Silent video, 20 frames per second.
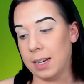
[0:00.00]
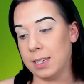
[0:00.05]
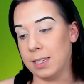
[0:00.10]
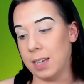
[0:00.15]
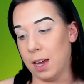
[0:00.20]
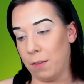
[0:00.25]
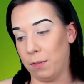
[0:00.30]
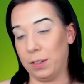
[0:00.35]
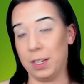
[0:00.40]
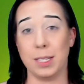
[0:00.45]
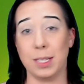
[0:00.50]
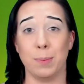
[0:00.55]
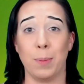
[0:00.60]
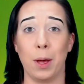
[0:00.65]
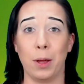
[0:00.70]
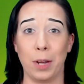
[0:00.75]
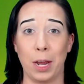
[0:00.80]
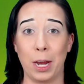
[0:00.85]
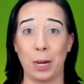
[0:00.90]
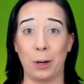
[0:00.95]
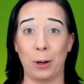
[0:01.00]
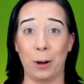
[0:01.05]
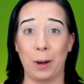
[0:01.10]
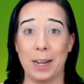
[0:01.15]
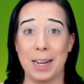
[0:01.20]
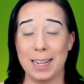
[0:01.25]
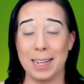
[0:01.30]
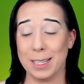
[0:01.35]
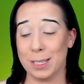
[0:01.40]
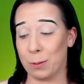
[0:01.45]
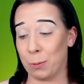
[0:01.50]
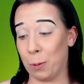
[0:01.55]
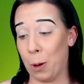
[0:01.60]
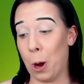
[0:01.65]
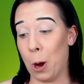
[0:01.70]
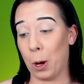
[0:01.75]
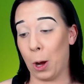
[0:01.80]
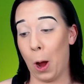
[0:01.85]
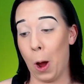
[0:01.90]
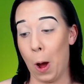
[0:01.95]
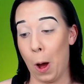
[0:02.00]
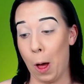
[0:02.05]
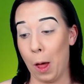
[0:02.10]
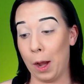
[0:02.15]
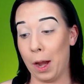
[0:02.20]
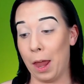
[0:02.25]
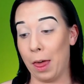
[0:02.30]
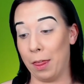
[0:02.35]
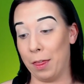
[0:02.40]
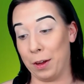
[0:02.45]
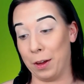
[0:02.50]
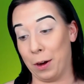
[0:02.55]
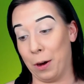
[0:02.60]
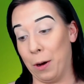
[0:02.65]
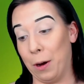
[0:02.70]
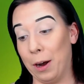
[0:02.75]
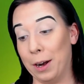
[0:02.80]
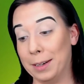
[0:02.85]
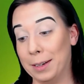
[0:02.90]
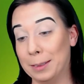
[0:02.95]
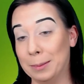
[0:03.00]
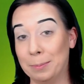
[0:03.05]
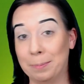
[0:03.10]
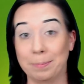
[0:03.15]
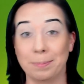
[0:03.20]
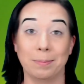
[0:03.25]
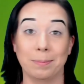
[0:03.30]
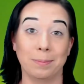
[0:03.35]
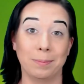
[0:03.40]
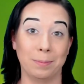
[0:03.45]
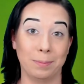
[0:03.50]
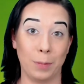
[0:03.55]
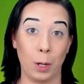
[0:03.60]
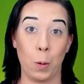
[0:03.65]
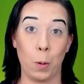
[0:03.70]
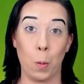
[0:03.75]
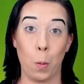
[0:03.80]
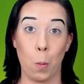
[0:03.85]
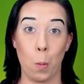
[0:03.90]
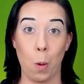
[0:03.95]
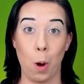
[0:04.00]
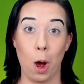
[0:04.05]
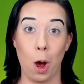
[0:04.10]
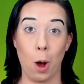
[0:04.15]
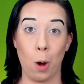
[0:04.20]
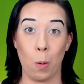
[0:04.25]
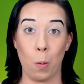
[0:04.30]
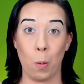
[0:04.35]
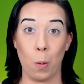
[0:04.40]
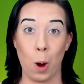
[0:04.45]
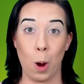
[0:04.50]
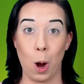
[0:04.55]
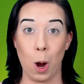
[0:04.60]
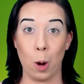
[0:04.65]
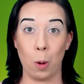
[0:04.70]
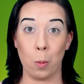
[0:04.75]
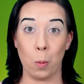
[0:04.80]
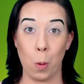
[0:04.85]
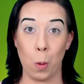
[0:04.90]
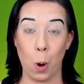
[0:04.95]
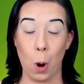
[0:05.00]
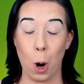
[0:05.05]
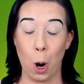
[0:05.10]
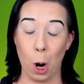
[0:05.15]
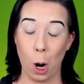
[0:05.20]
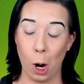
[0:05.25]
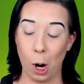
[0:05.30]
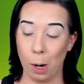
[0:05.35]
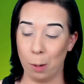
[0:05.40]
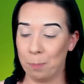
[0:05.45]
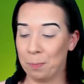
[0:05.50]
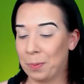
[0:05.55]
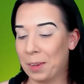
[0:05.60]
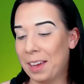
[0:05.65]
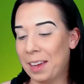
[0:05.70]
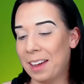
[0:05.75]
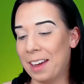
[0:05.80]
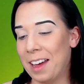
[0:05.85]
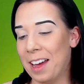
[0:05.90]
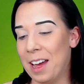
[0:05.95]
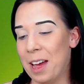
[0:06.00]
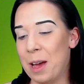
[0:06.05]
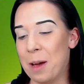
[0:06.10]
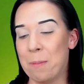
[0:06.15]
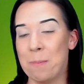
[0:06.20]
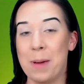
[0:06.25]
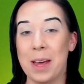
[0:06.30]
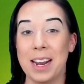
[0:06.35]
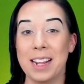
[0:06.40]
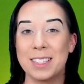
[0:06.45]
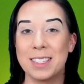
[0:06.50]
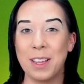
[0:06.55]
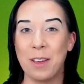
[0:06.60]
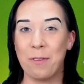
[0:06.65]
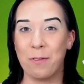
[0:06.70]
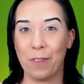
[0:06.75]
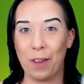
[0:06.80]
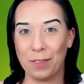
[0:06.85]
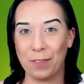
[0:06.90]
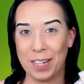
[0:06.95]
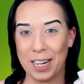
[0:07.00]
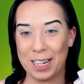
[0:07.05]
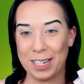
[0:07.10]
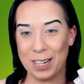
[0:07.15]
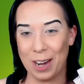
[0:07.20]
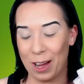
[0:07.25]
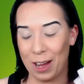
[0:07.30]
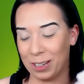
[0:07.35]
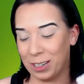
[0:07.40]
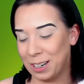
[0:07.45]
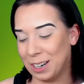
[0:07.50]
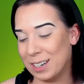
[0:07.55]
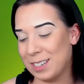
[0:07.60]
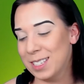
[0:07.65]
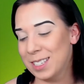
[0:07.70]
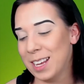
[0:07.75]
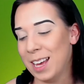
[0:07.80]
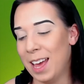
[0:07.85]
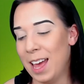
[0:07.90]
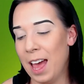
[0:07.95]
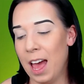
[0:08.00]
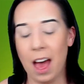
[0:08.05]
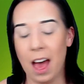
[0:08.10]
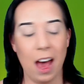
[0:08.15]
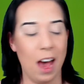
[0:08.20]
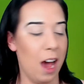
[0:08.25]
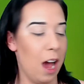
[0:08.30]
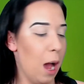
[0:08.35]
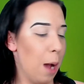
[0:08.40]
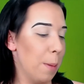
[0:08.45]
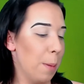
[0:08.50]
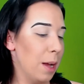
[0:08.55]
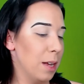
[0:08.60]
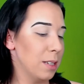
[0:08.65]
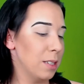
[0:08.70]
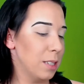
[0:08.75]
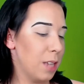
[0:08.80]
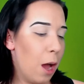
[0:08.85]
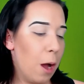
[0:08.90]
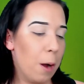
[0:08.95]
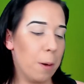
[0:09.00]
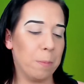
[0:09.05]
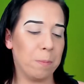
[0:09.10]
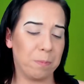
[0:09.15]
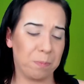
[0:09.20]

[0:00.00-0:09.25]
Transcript: definitely spelled ingredients wrong on the card. Wah, wah, wah. But it's $15. So